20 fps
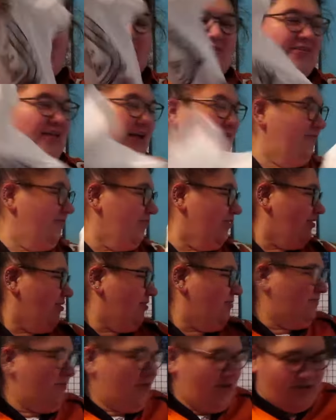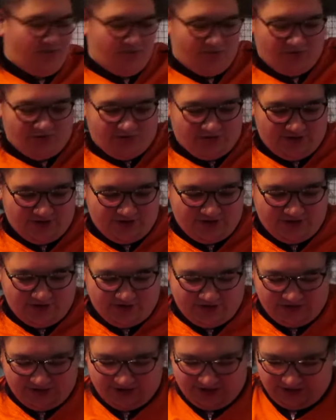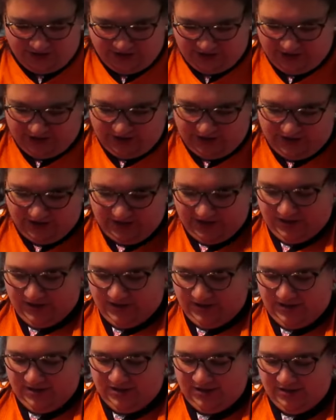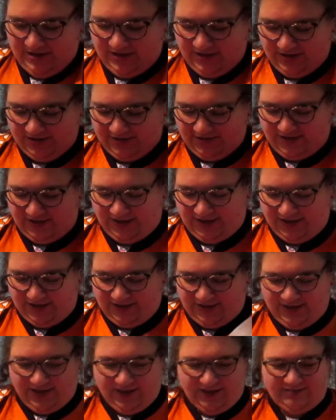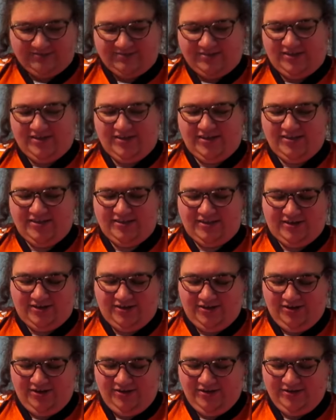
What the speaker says: Definitely pretty cool. Let's see, next thing in here.